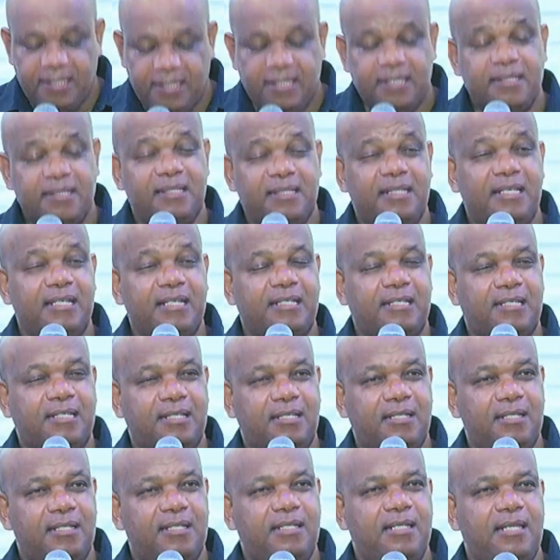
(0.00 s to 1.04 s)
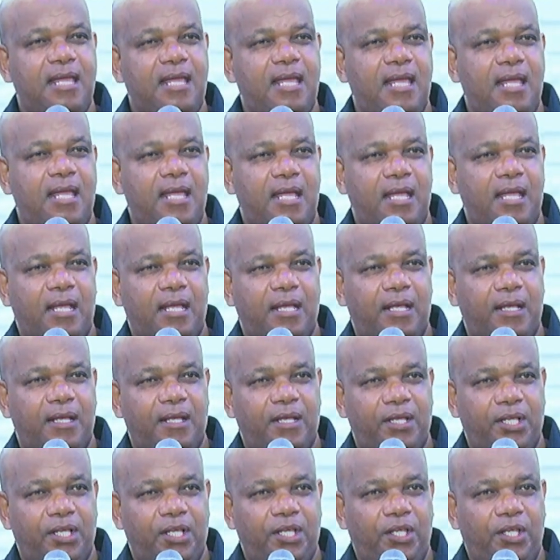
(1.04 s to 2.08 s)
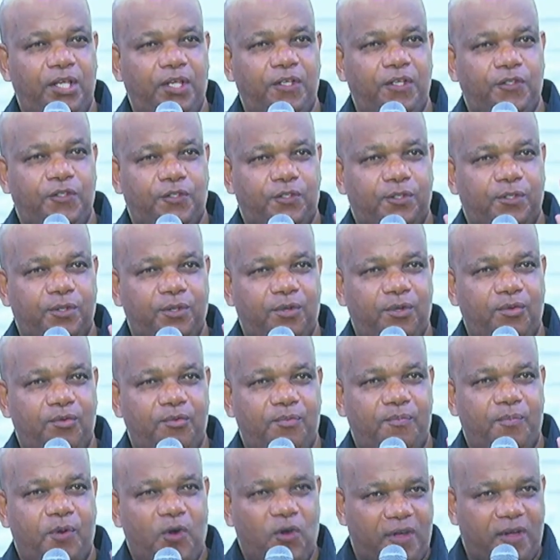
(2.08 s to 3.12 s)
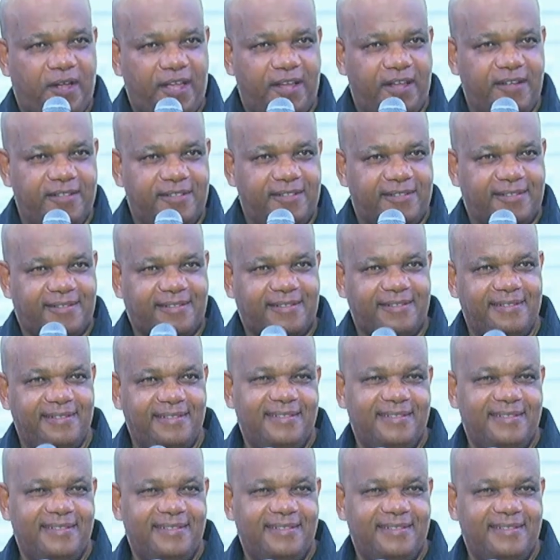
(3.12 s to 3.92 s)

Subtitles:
the snare is broken. The